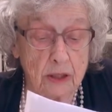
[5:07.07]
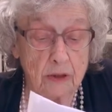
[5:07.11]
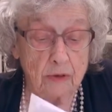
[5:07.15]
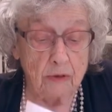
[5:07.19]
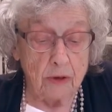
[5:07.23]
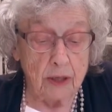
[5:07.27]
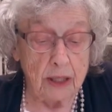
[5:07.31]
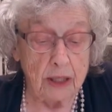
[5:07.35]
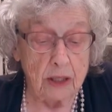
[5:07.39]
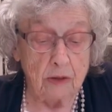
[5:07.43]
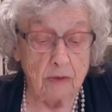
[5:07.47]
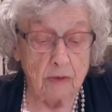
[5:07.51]
and
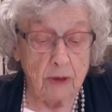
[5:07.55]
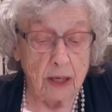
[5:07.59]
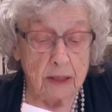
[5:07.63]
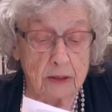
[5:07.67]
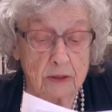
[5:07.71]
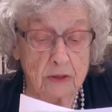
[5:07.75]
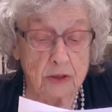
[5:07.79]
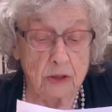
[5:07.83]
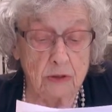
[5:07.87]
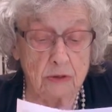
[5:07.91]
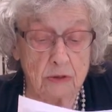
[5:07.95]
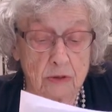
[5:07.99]

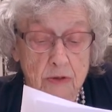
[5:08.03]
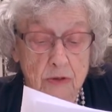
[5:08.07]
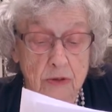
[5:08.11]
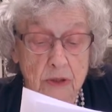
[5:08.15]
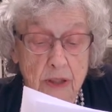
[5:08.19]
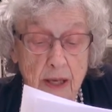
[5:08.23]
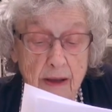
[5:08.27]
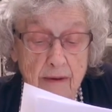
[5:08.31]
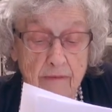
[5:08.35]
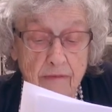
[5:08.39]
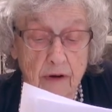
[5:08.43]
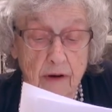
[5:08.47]

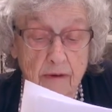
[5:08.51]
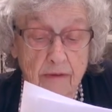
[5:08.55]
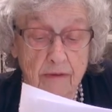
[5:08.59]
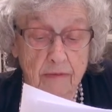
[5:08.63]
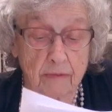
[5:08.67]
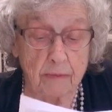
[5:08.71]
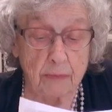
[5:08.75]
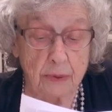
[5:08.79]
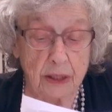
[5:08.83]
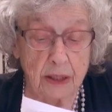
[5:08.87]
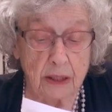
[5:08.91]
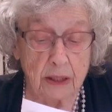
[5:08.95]
great-grandchildren have
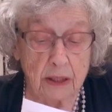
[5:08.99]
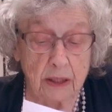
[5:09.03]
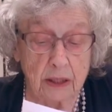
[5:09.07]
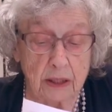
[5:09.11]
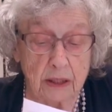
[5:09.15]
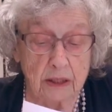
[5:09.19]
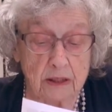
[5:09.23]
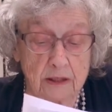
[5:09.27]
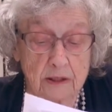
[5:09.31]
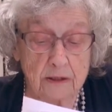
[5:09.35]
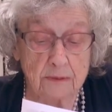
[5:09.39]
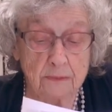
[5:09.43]
often been
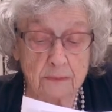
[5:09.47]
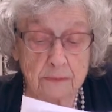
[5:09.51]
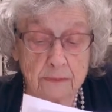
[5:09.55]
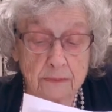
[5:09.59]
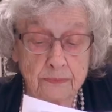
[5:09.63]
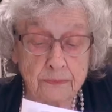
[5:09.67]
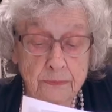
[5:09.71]
in it.